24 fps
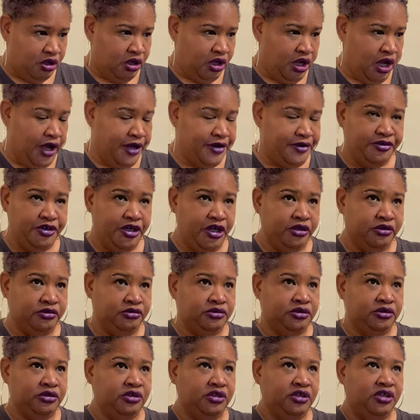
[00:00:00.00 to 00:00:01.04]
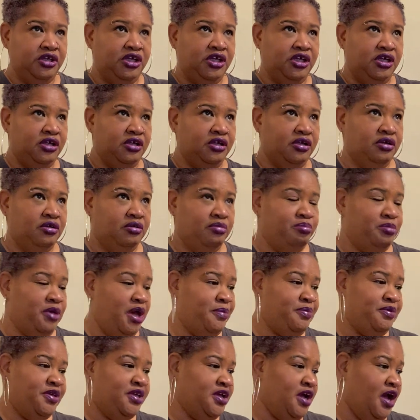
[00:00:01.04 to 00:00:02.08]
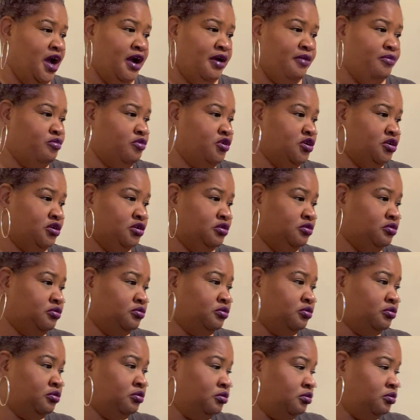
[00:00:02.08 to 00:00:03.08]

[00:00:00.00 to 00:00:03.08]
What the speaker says: I don't know. Maybe I will